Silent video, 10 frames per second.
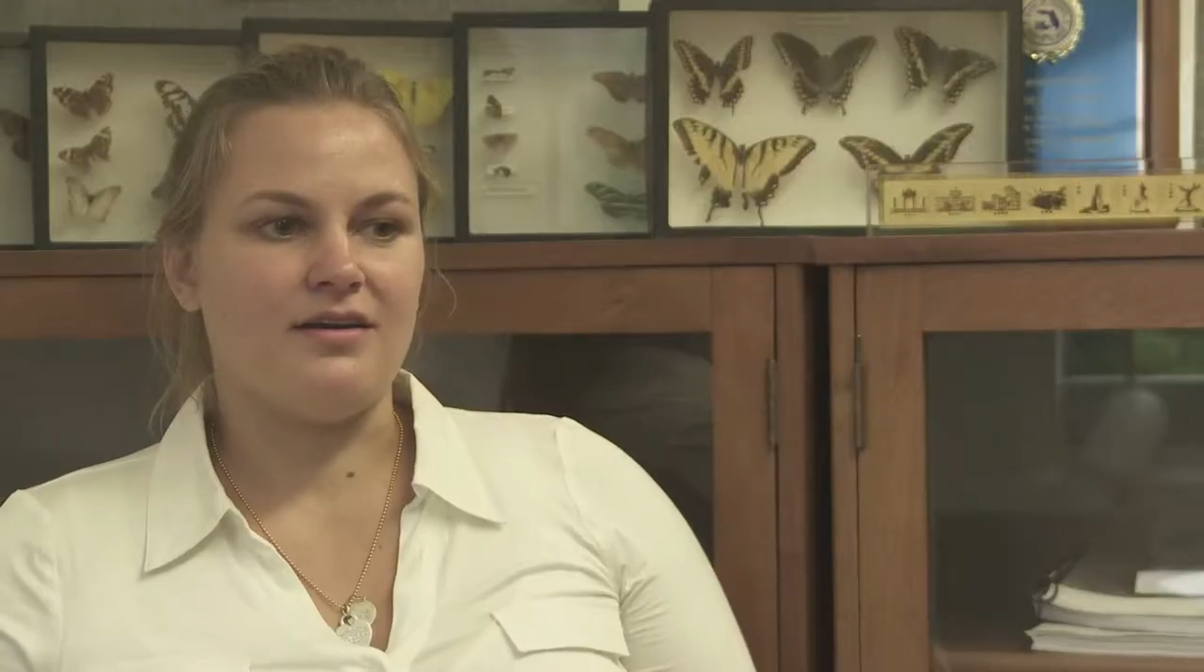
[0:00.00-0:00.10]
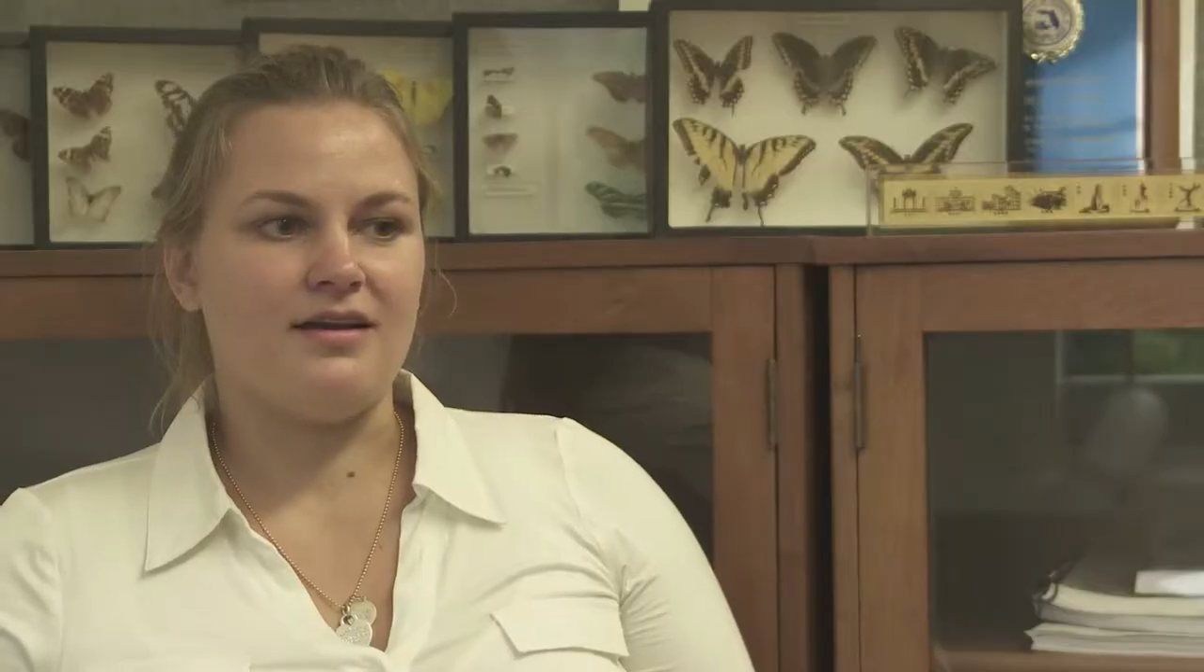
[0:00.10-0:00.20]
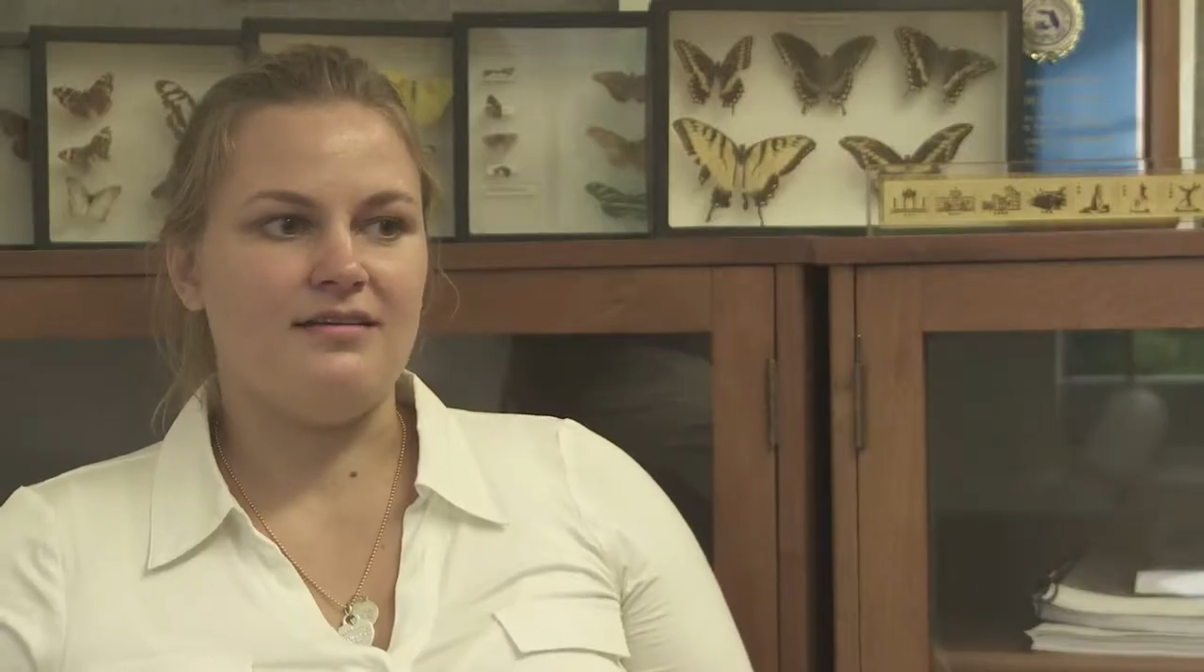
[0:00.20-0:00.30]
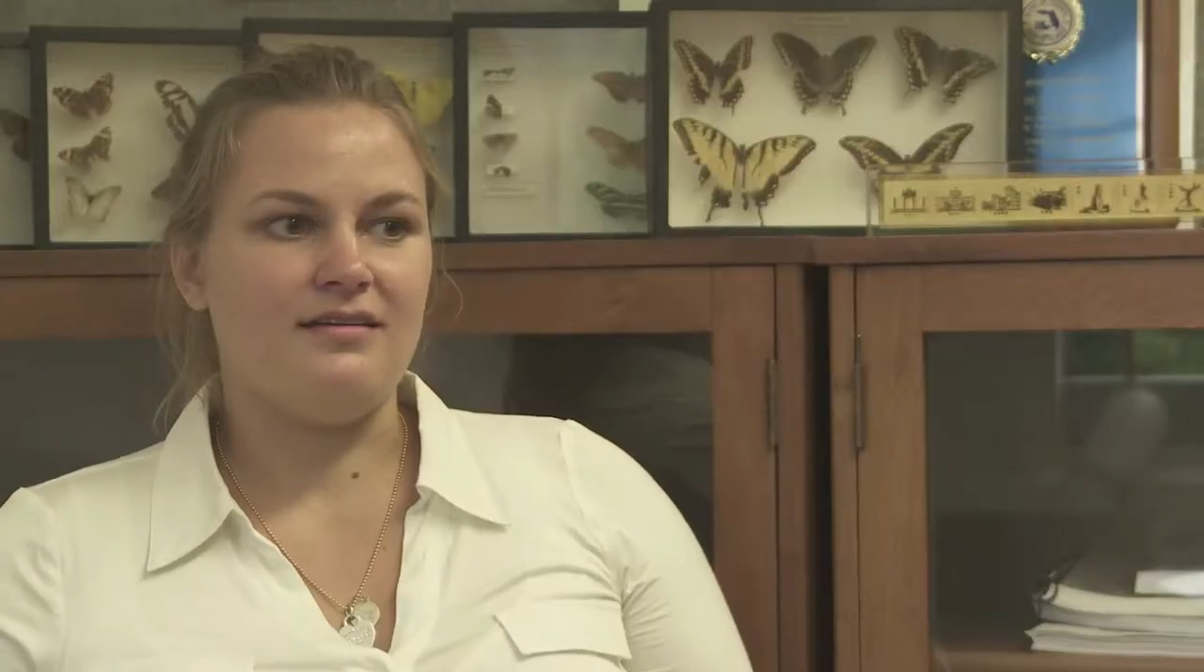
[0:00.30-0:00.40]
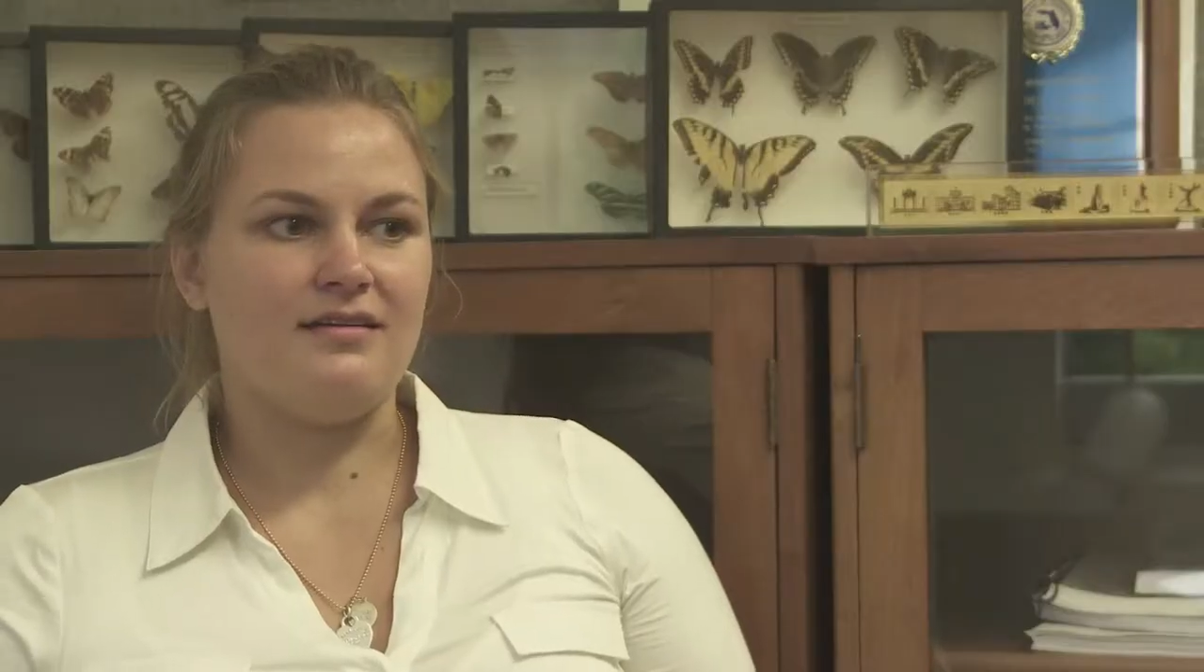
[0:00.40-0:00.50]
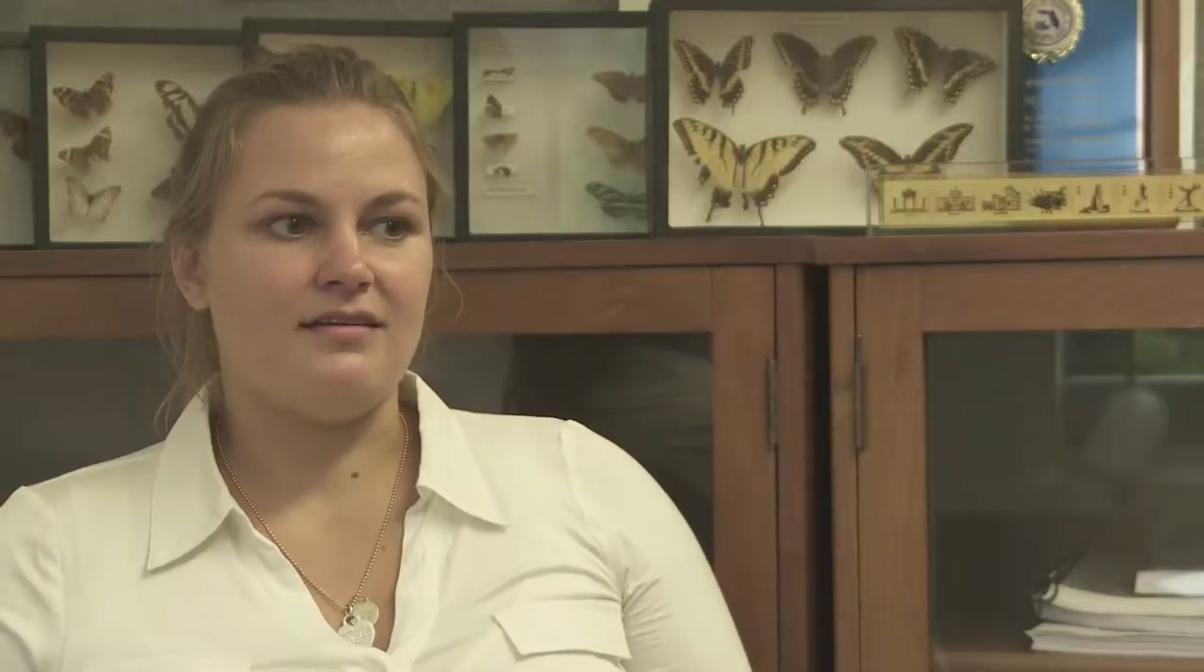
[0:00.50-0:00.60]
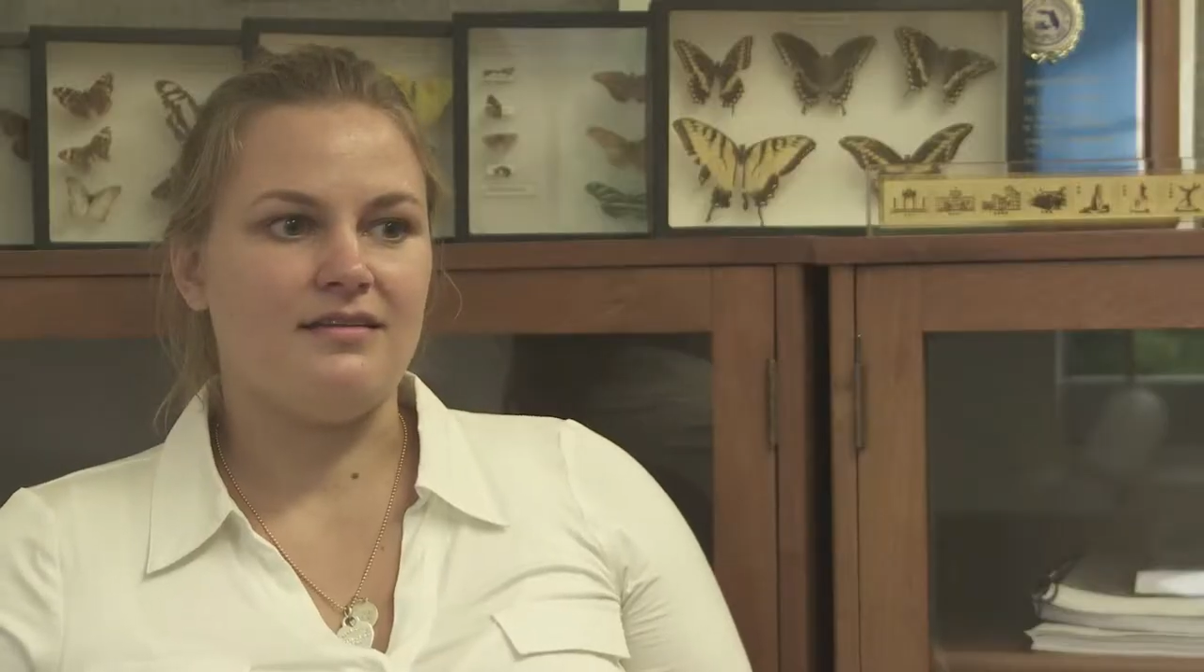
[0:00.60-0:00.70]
idea